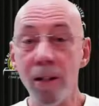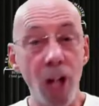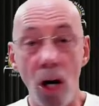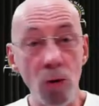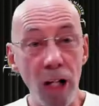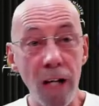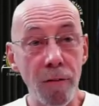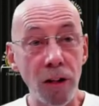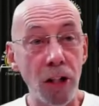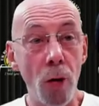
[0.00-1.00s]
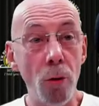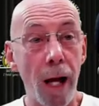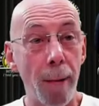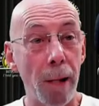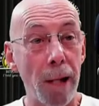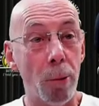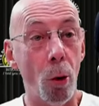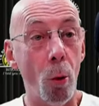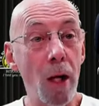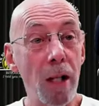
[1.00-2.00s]
Don't even go there,
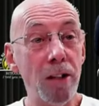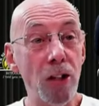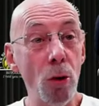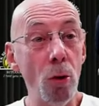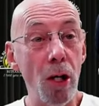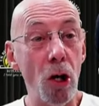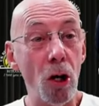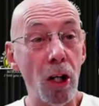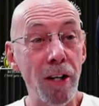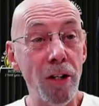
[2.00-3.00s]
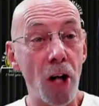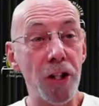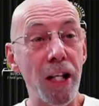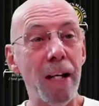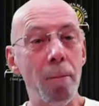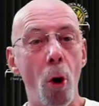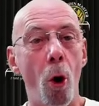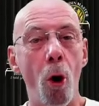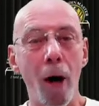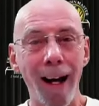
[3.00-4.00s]
people. Do look nothing
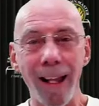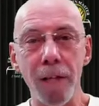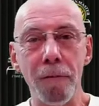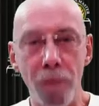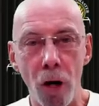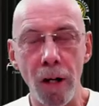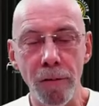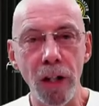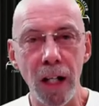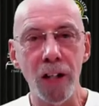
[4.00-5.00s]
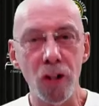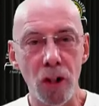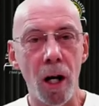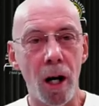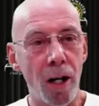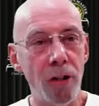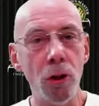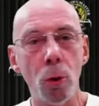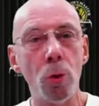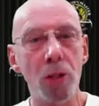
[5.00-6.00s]
more at the 5-year chart, and
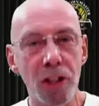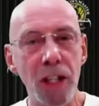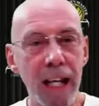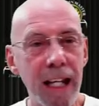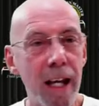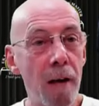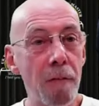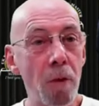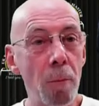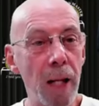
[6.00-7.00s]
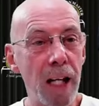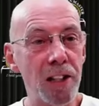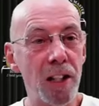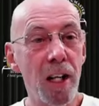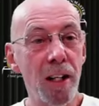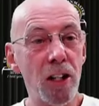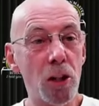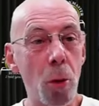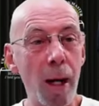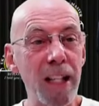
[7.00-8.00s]
you'll see from this, the
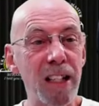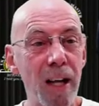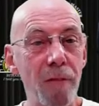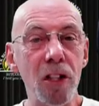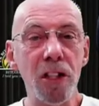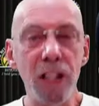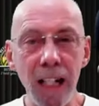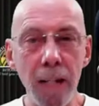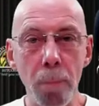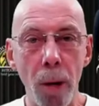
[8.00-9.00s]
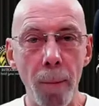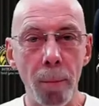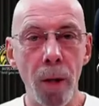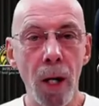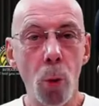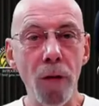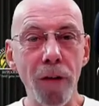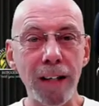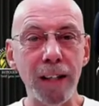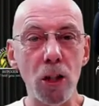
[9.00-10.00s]
2017 pump, we've
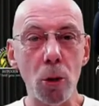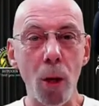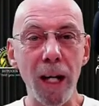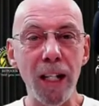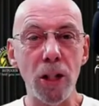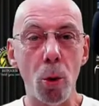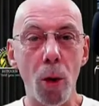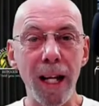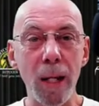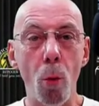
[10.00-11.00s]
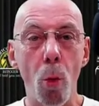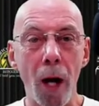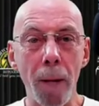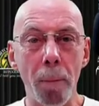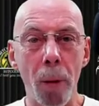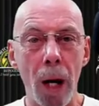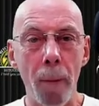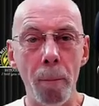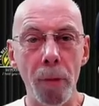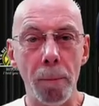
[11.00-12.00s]
had the 2021
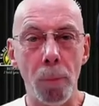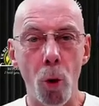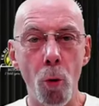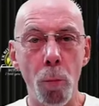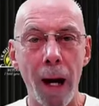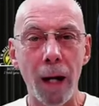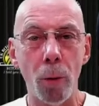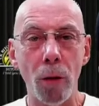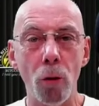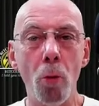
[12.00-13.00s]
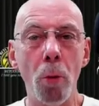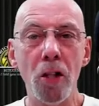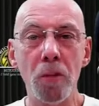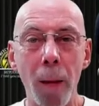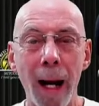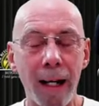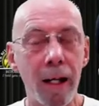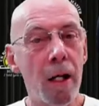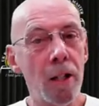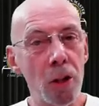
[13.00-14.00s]
pump, the pullback, we're almost back
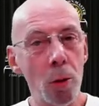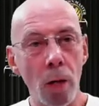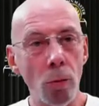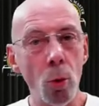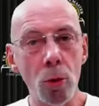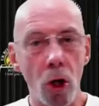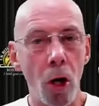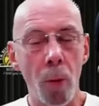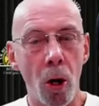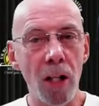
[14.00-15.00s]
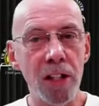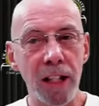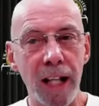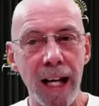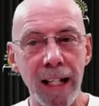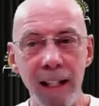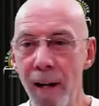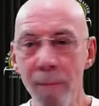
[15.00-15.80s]
to our all-time highs again.